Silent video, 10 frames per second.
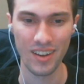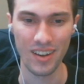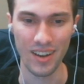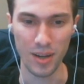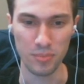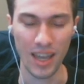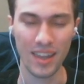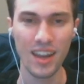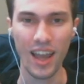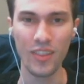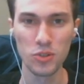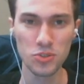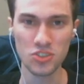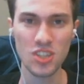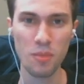And the
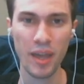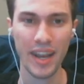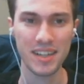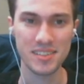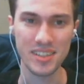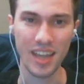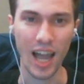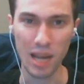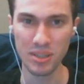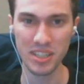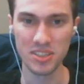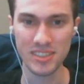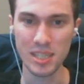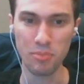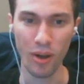losers of the bet had to sing "I'm a Little
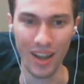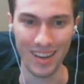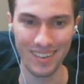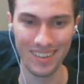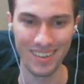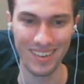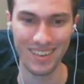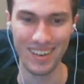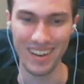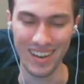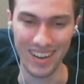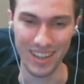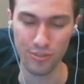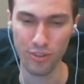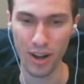Teapot" in
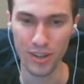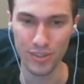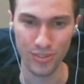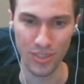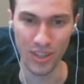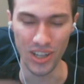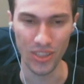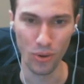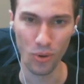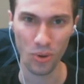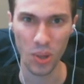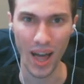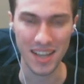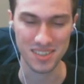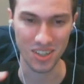front of the whole
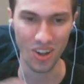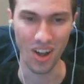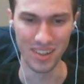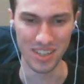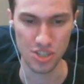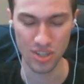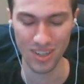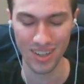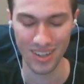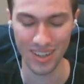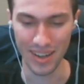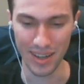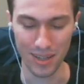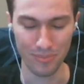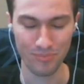class at college.
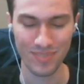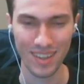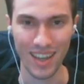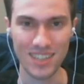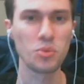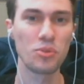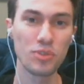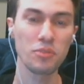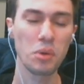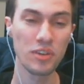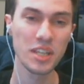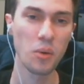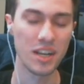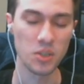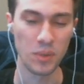And so we really
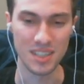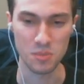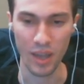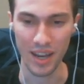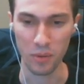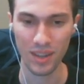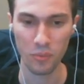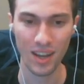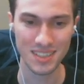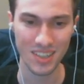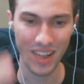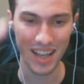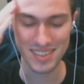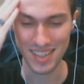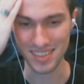wanted to win this bet. And we got to class
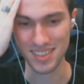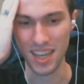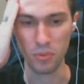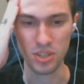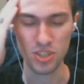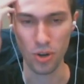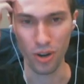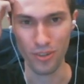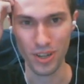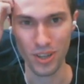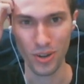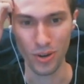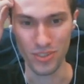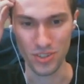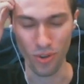the next day, and we showed our video of
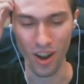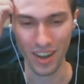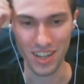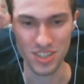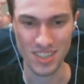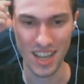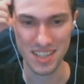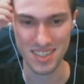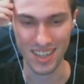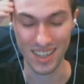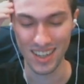this rocket engine testing,